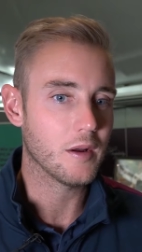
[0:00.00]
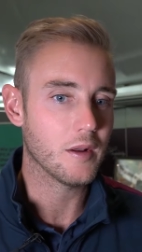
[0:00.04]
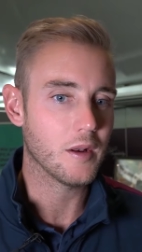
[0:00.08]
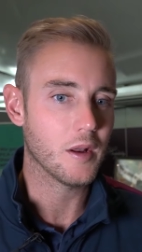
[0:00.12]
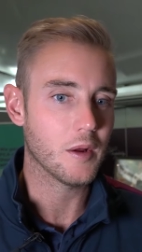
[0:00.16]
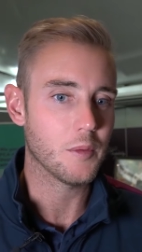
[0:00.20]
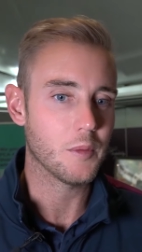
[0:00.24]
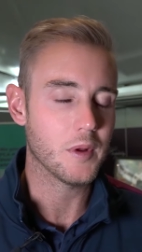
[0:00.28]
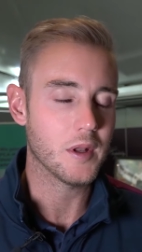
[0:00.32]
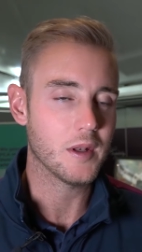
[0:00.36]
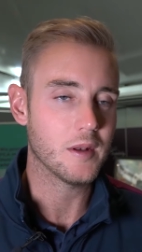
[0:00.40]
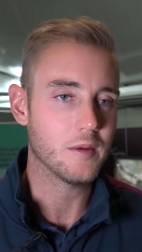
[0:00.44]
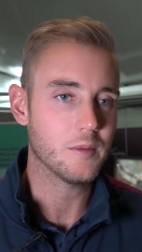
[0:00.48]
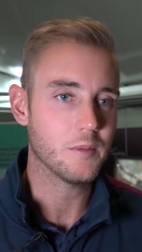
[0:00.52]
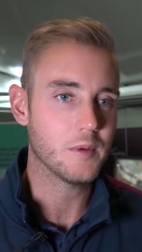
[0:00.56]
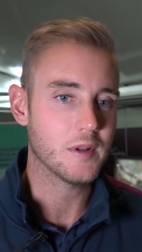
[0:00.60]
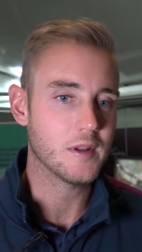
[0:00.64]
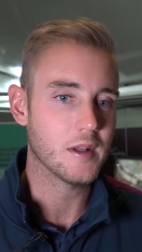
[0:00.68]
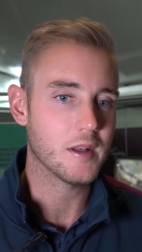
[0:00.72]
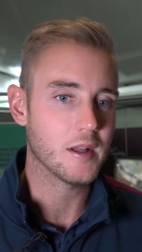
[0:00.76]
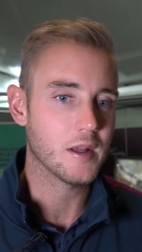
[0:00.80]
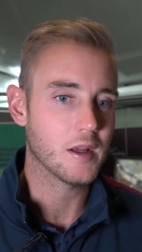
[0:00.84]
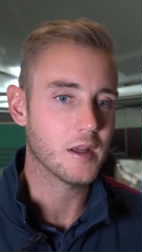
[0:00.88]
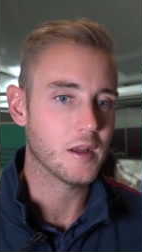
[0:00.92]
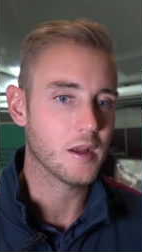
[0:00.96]
You know, we, we
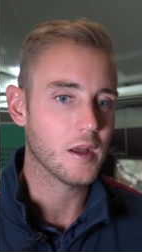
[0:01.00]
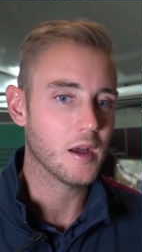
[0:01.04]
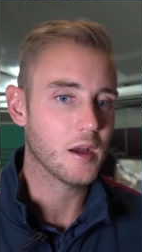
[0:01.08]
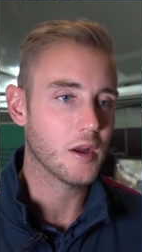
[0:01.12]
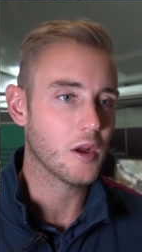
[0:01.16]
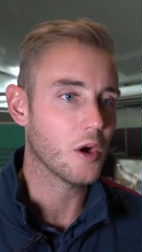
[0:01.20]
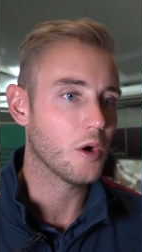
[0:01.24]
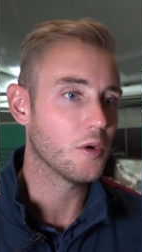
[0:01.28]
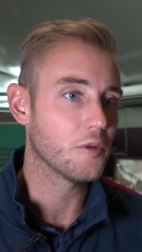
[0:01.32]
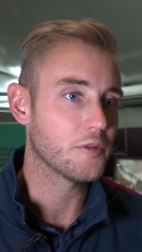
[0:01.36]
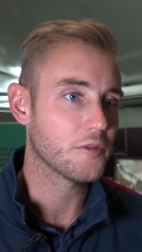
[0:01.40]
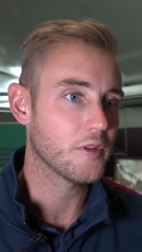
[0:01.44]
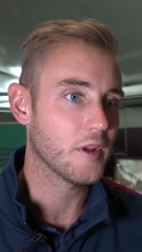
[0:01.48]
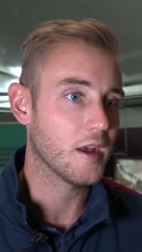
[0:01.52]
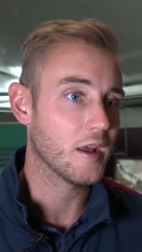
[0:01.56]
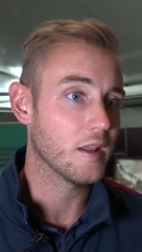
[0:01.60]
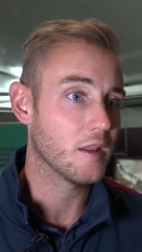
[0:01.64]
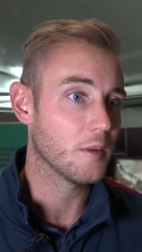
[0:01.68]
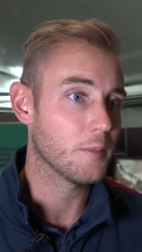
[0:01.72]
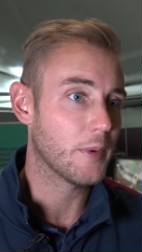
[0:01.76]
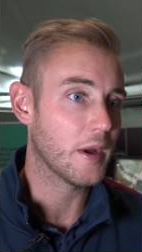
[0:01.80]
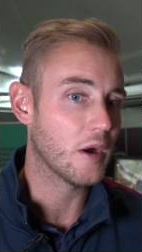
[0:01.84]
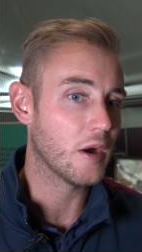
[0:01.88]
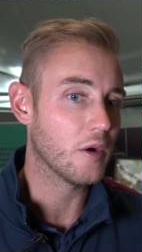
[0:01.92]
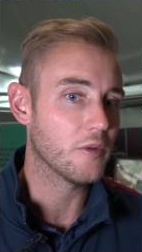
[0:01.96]
did a, a golf day at
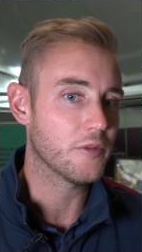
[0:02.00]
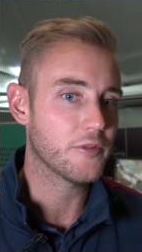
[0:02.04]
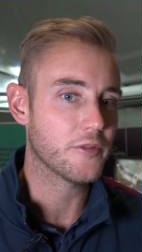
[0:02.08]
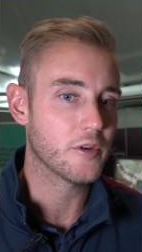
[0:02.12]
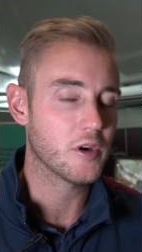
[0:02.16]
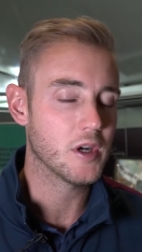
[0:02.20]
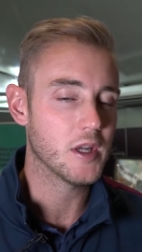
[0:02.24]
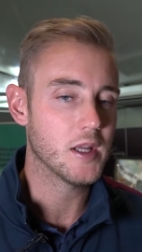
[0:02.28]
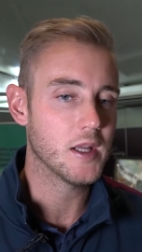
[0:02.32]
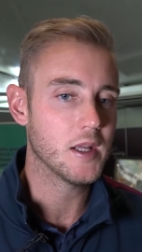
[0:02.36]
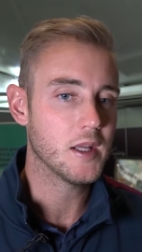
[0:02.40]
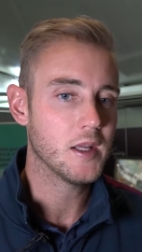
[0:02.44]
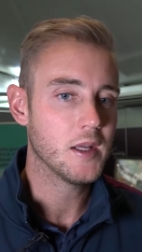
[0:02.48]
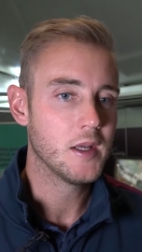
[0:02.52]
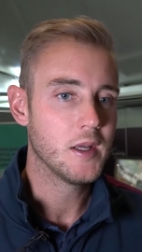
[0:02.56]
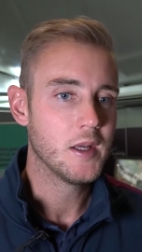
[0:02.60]
the Belfry